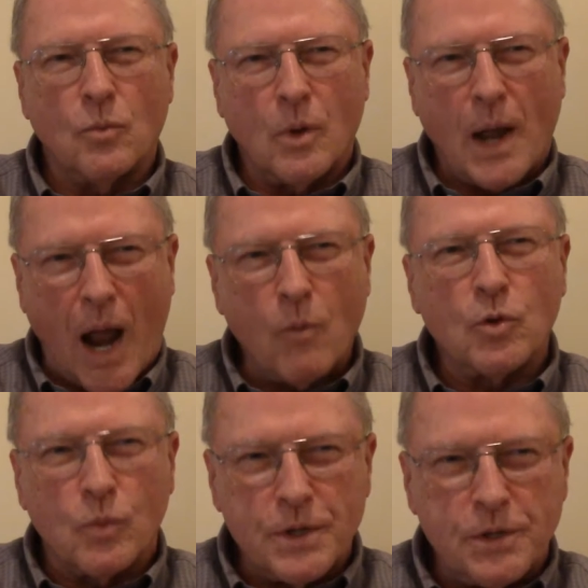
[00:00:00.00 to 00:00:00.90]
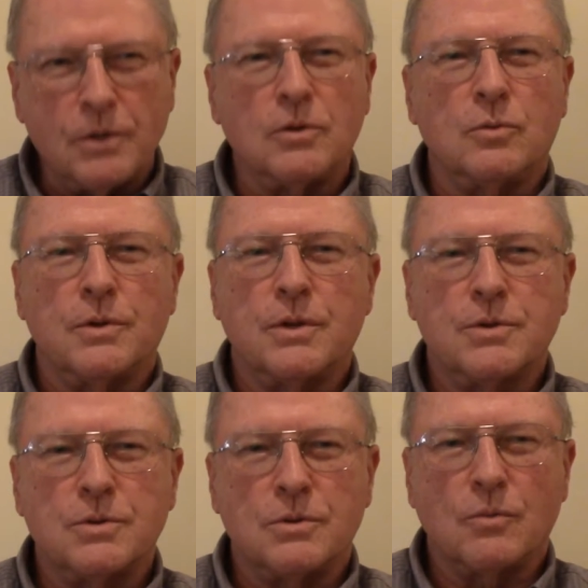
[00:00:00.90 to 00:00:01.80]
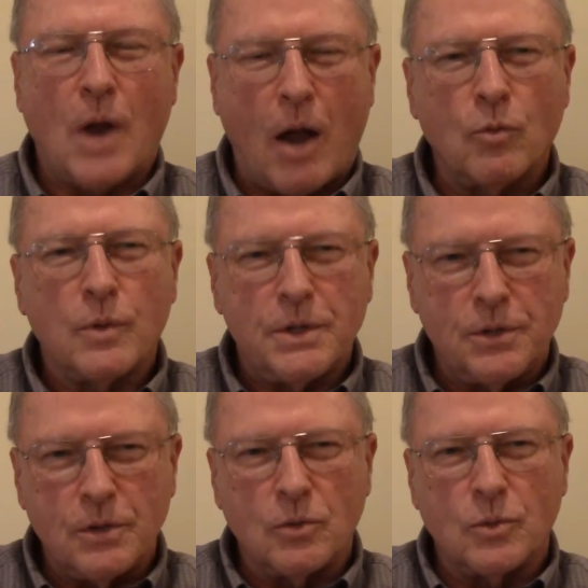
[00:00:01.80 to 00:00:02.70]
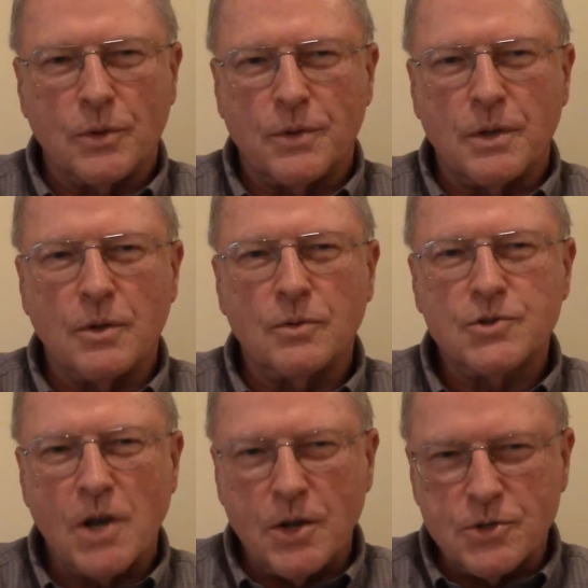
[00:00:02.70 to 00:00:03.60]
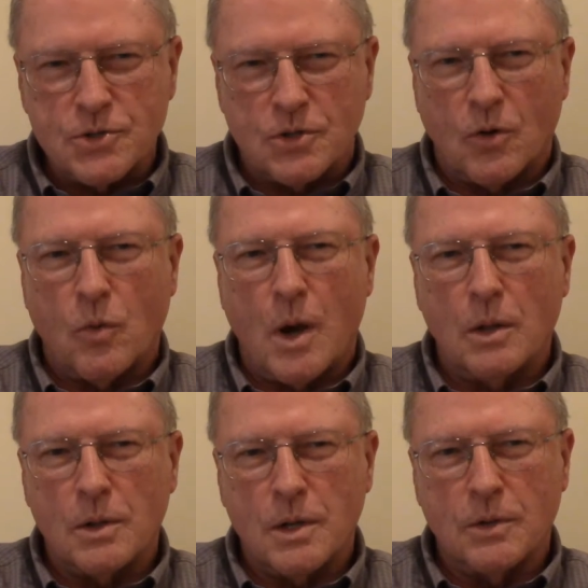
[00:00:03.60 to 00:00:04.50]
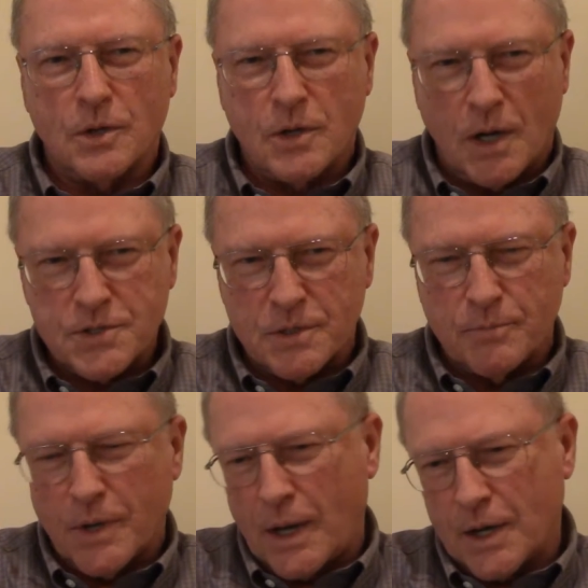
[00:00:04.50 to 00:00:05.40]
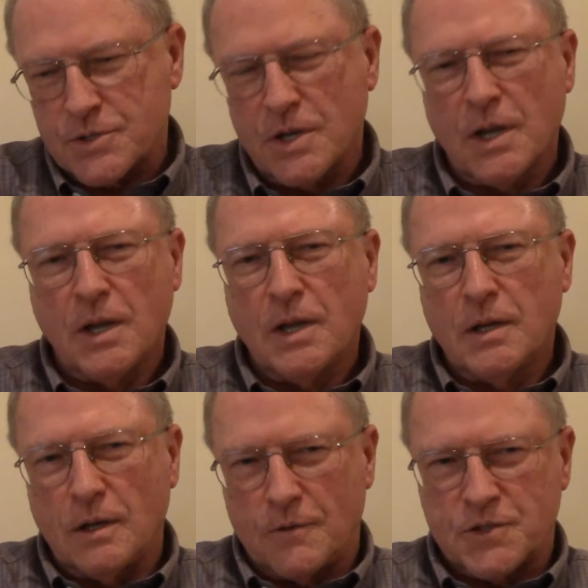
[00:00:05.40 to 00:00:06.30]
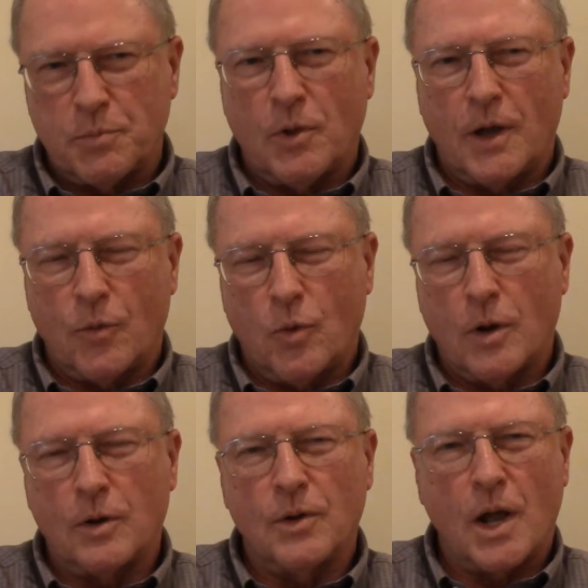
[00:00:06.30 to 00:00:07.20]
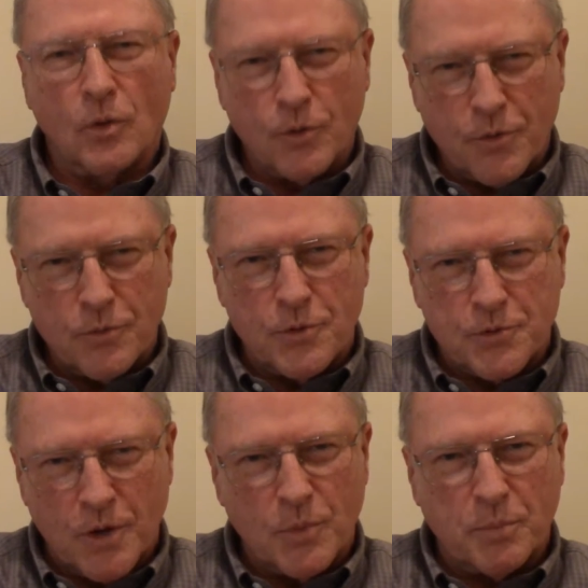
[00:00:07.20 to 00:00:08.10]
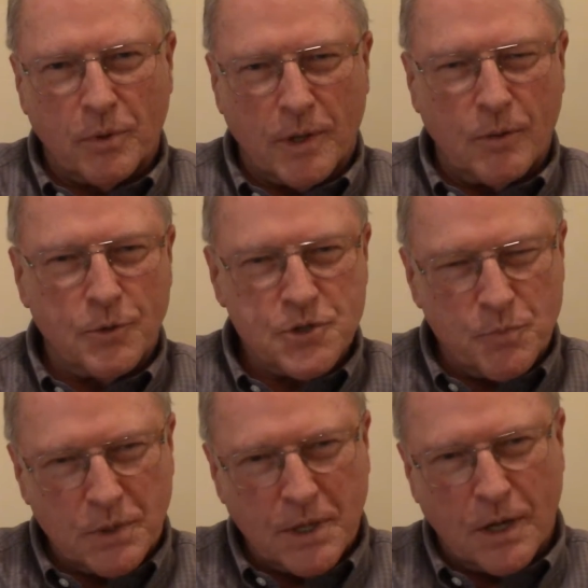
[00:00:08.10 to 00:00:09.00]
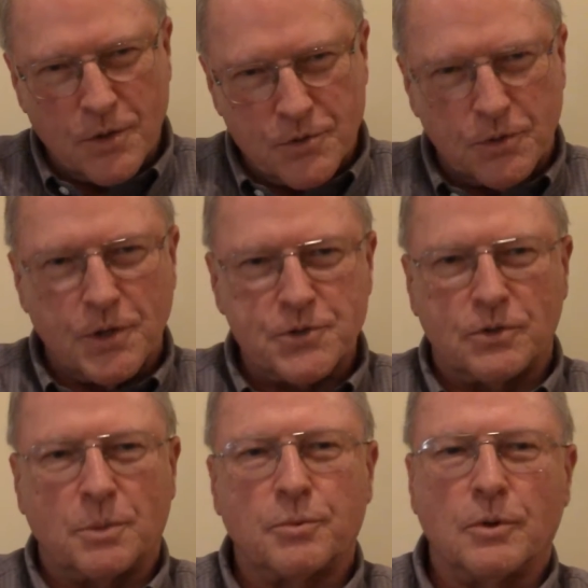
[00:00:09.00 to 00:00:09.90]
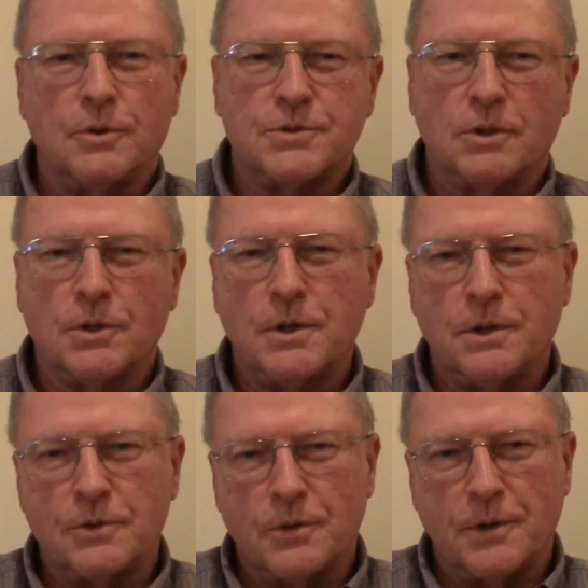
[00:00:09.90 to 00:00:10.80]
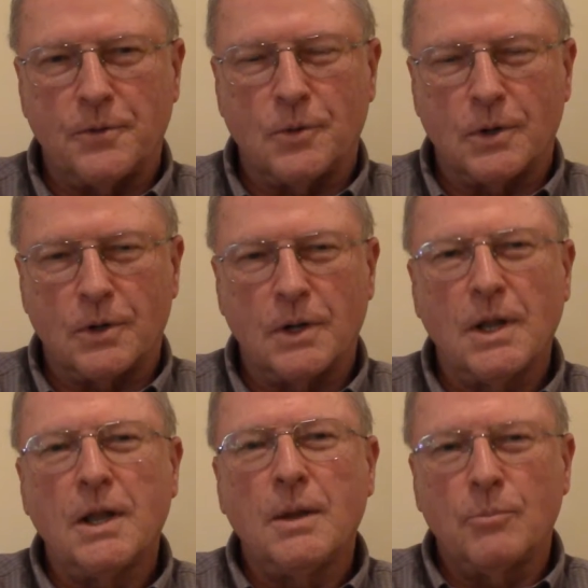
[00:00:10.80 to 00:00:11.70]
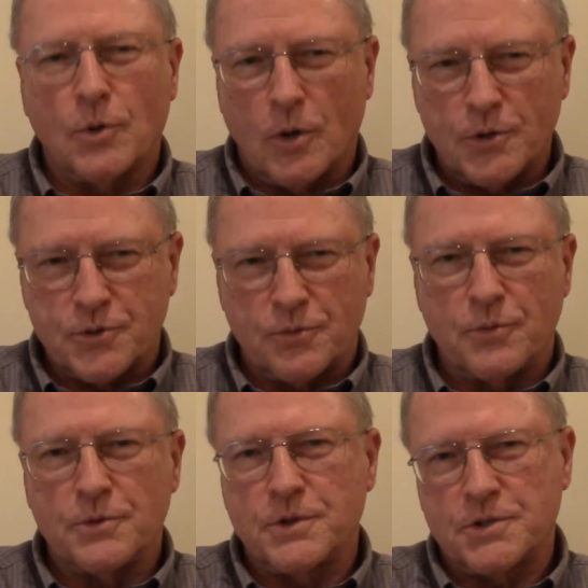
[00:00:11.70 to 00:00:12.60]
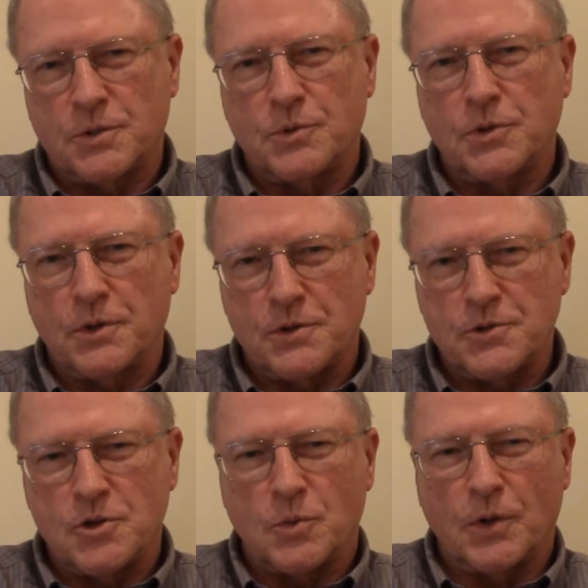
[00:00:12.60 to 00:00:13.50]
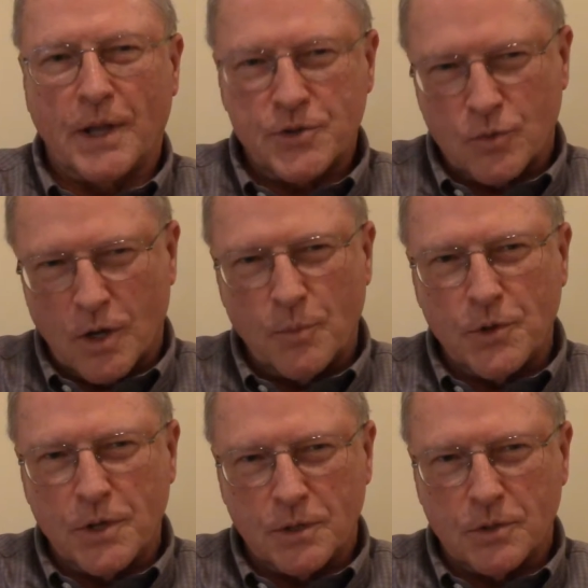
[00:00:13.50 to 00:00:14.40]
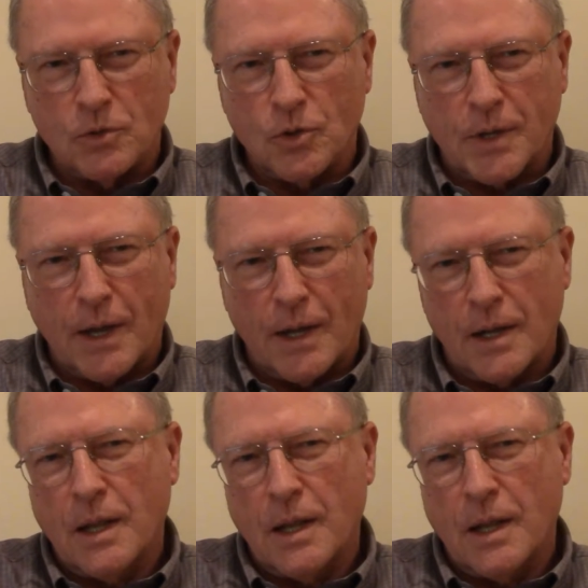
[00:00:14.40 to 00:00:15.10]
how would we deal with the changes in quality and the cost impacts of supplying water, not only through the treatment plant, which had been kind of the traditional approach to looking at drinking water, but also through the system to the consumer. And that's when I began to look at